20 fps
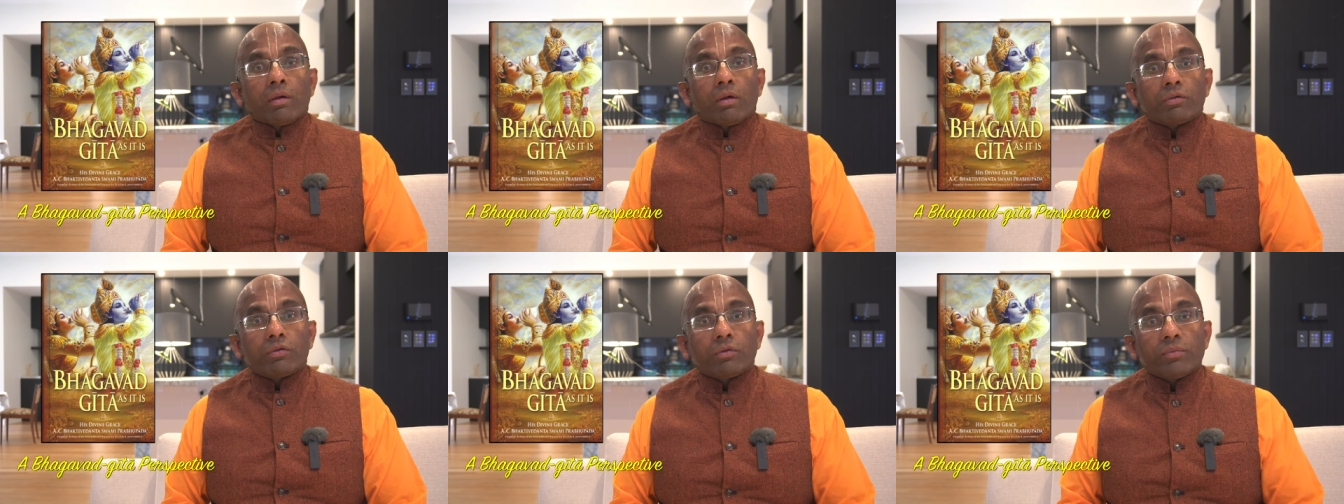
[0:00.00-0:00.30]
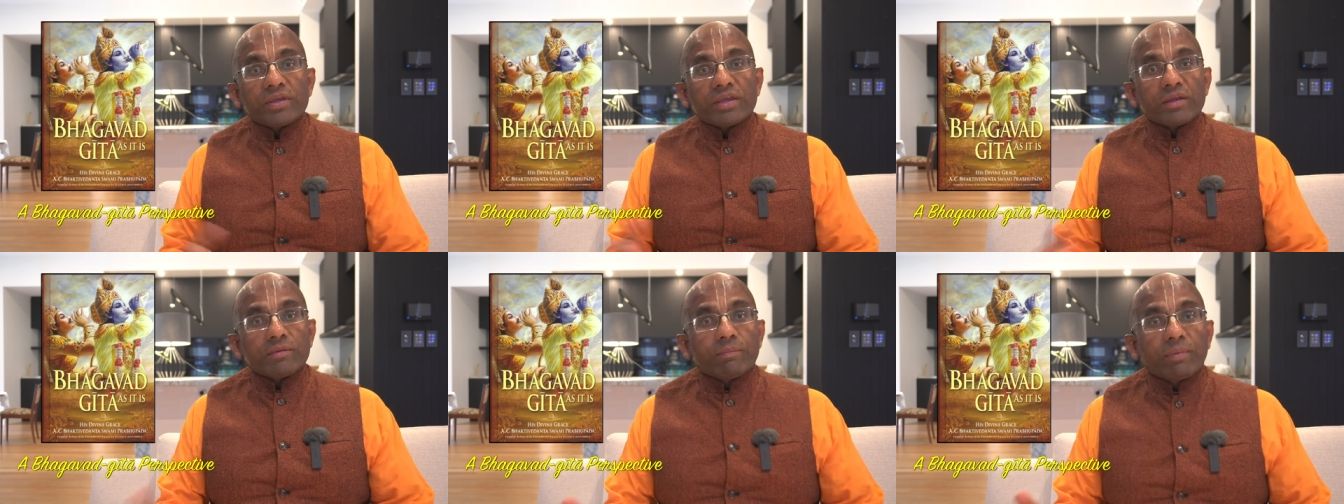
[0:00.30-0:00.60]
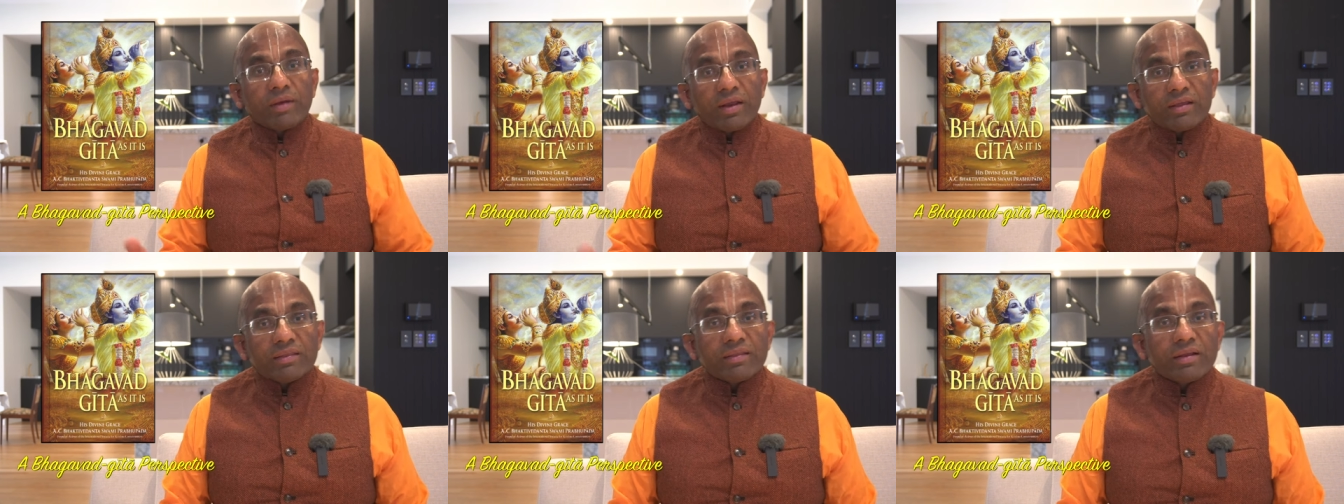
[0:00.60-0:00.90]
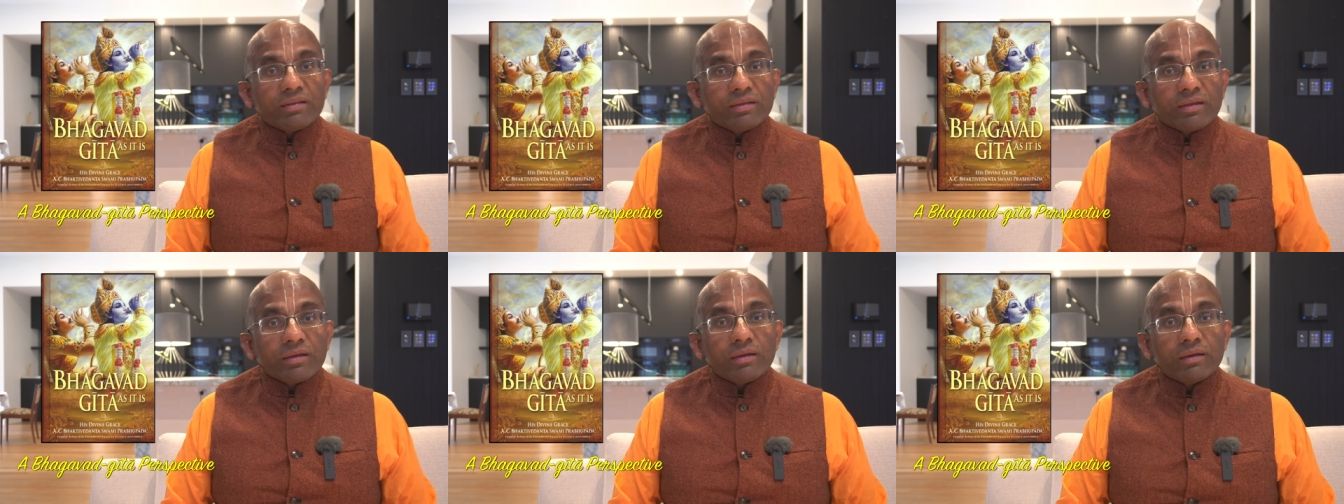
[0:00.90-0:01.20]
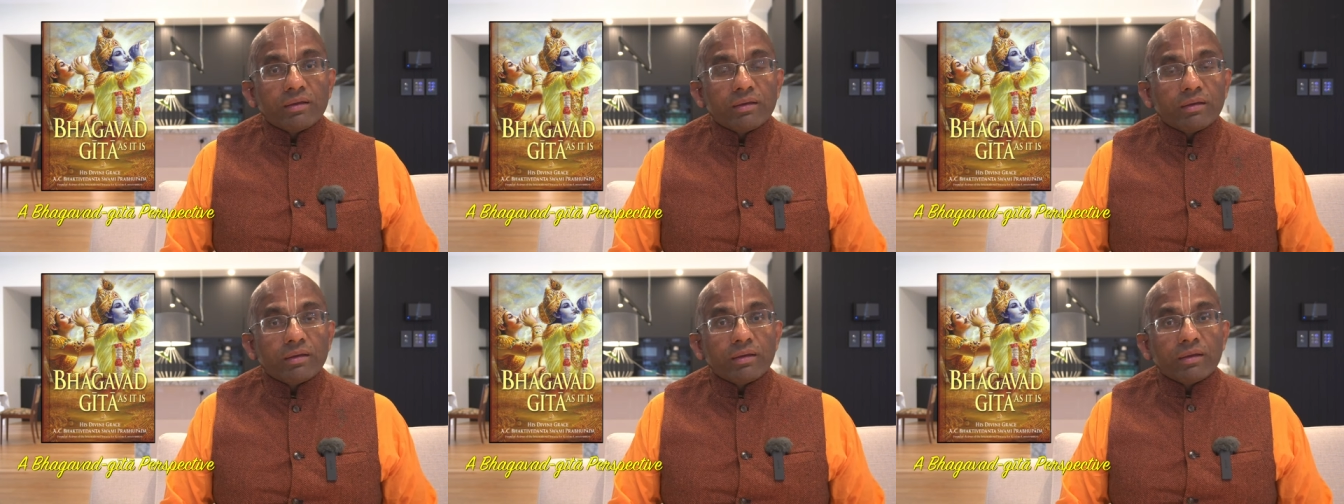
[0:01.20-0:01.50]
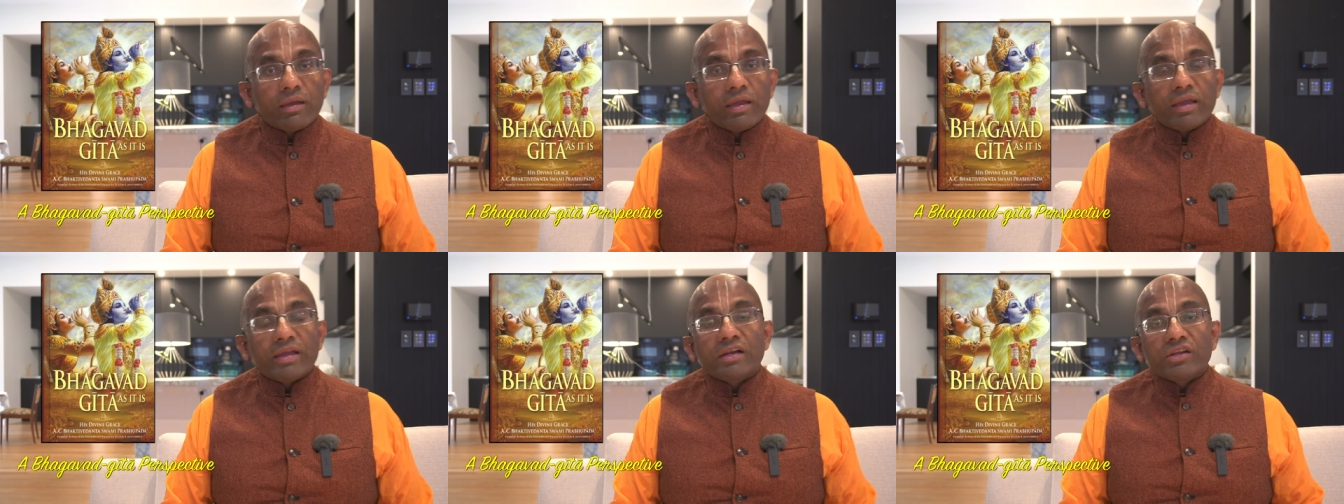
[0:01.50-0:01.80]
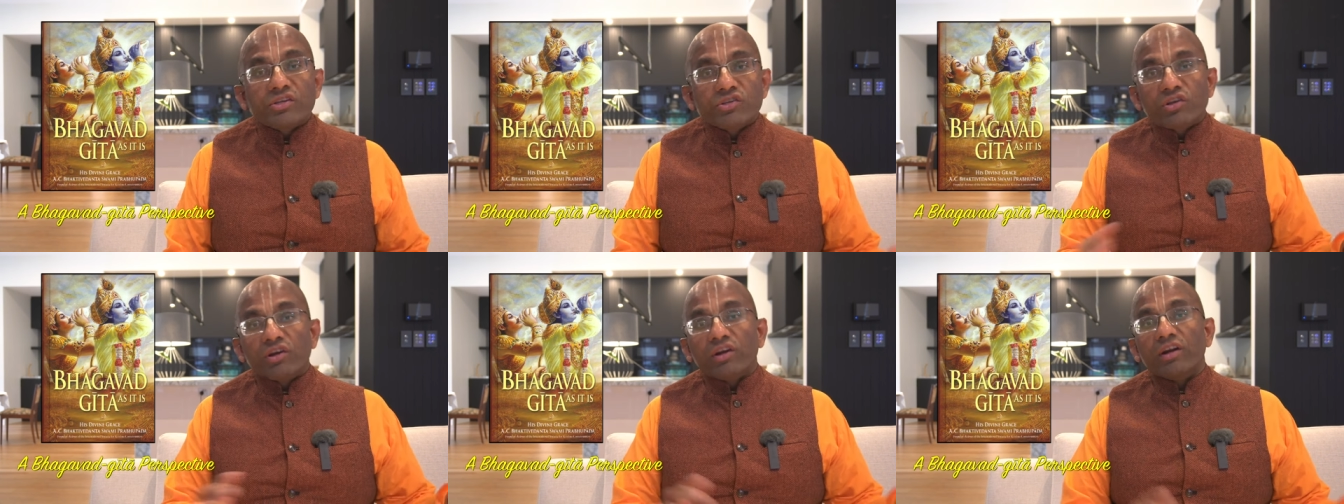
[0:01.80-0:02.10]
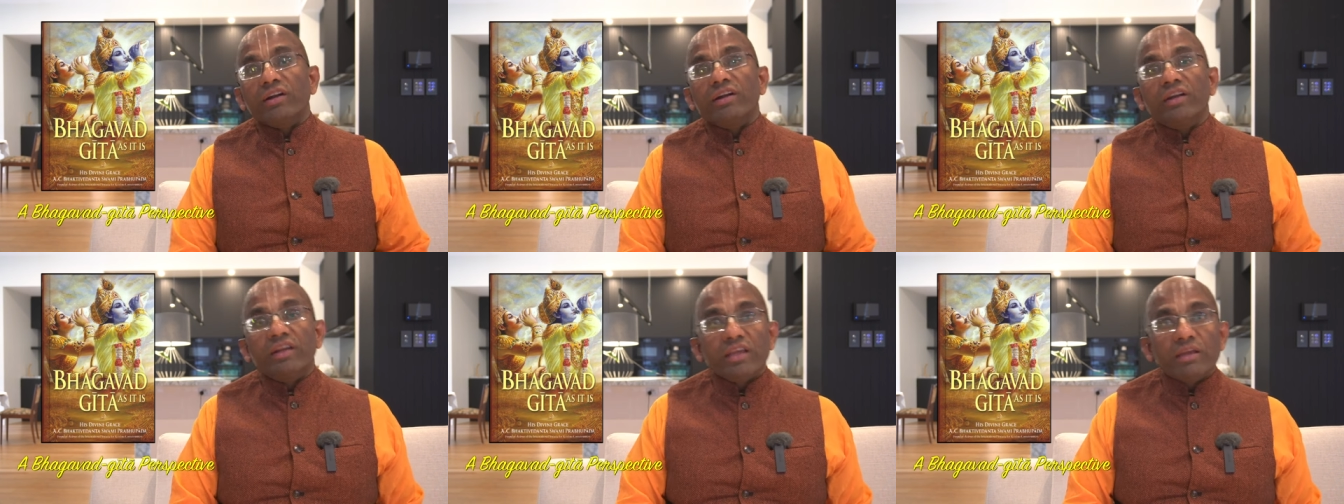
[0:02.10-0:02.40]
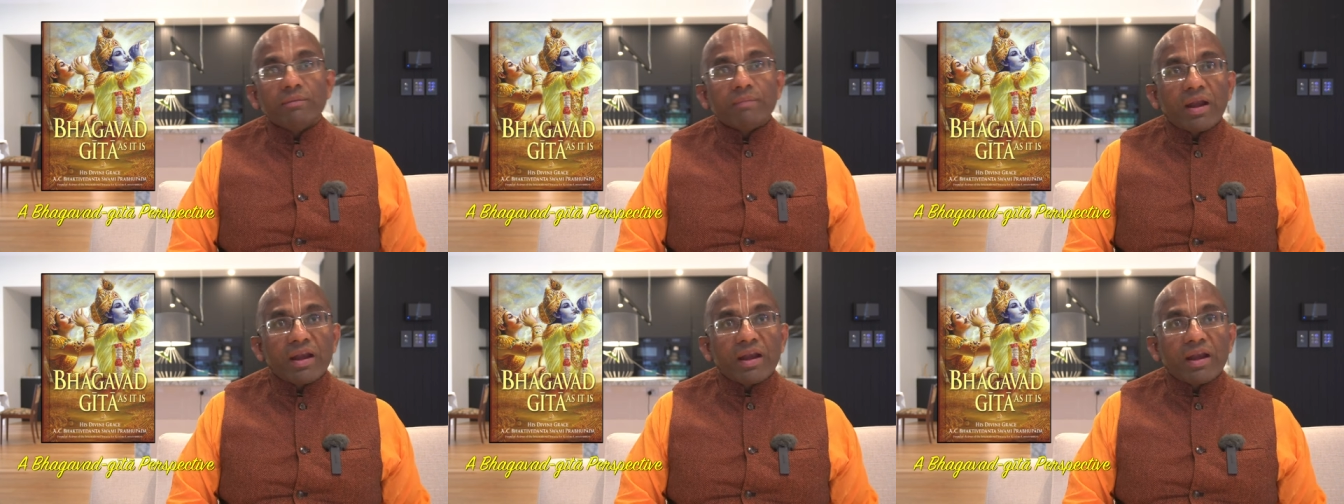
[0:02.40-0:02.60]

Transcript: So we can pray that the English cricket team